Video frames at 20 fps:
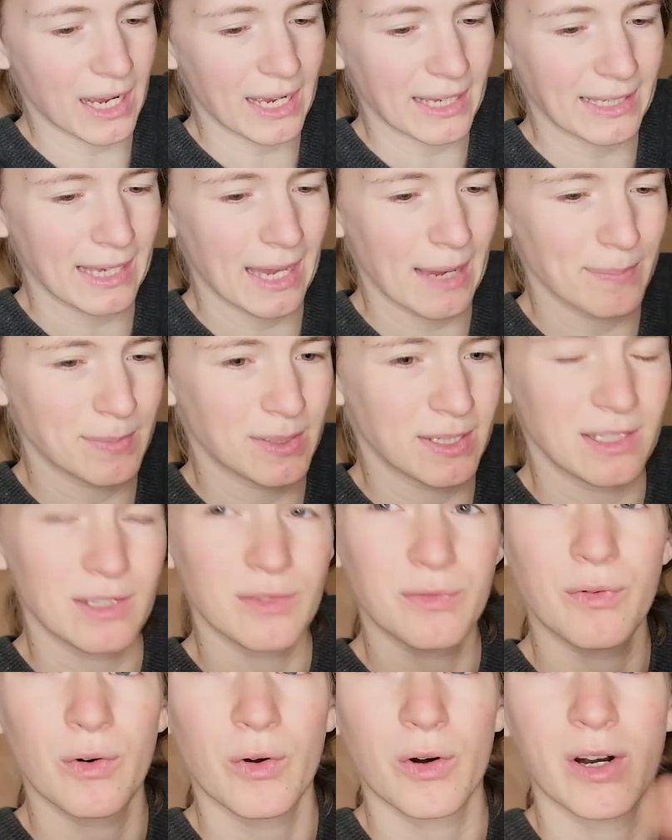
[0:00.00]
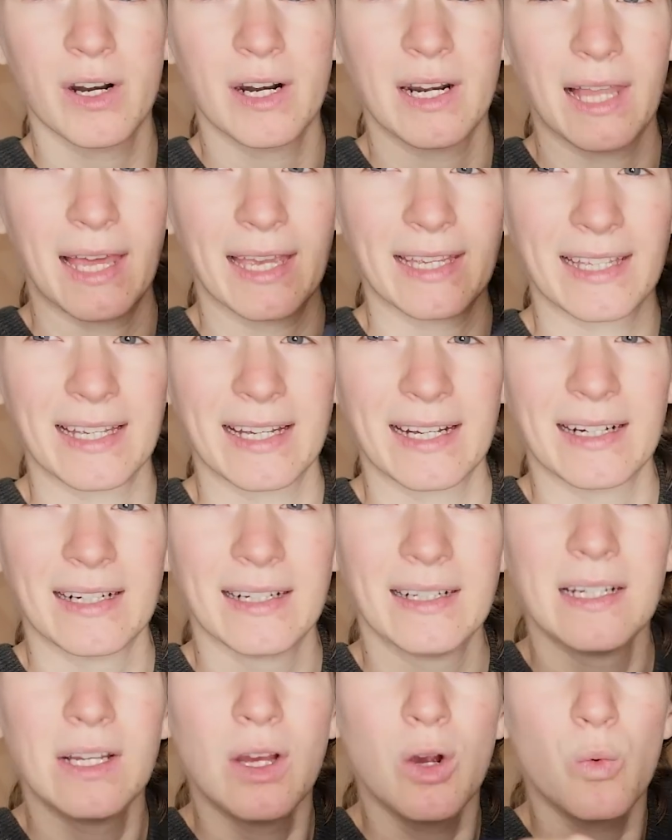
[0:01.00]
I kept it for
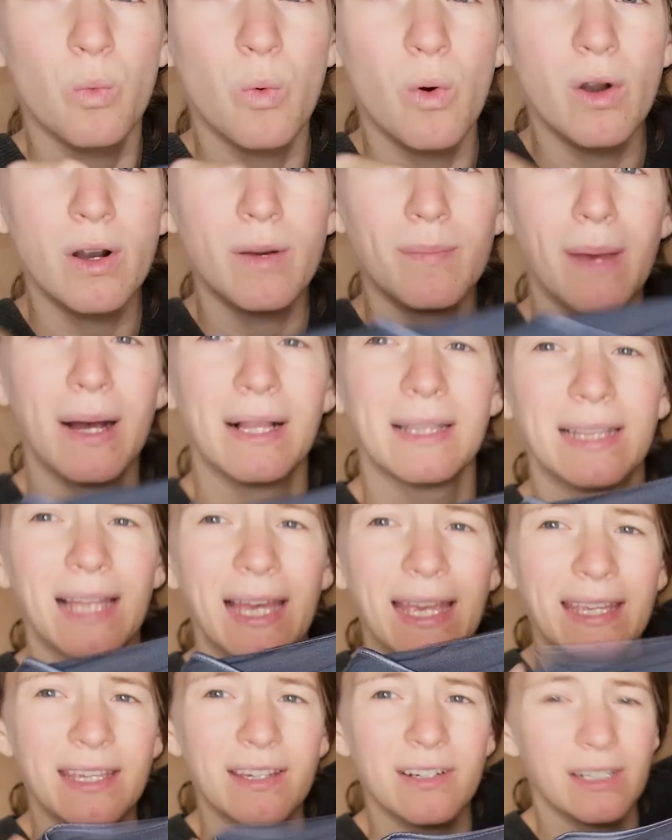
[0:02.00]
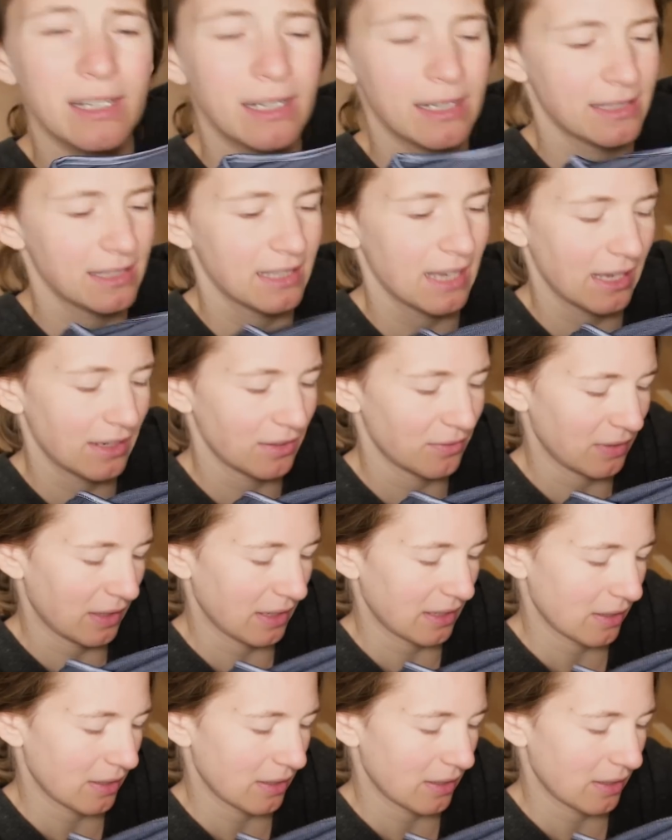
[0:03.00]
a warm layer. It's kind of